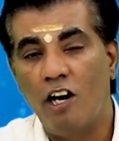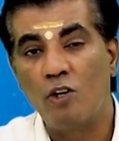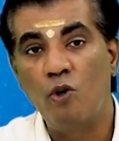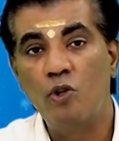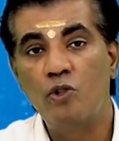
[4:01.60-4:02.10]
are
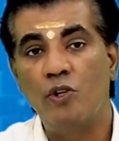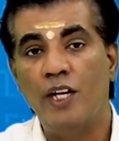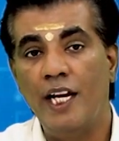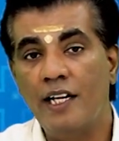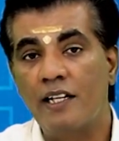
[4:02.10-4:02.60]
known to
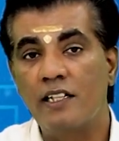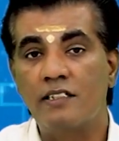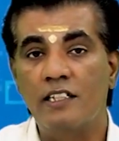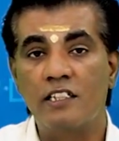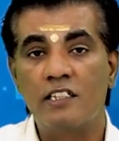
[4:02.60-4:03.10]
increase
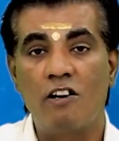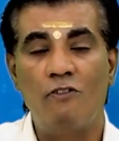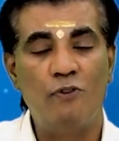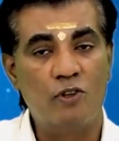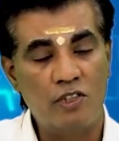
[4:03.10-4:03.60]
the risk
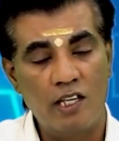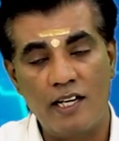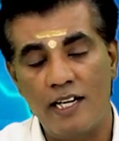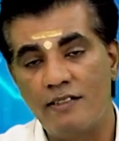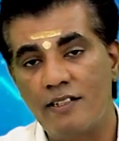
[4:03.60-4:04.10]
of oral
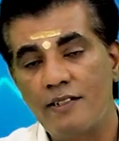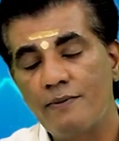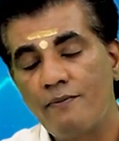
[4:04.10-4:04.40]
cancer.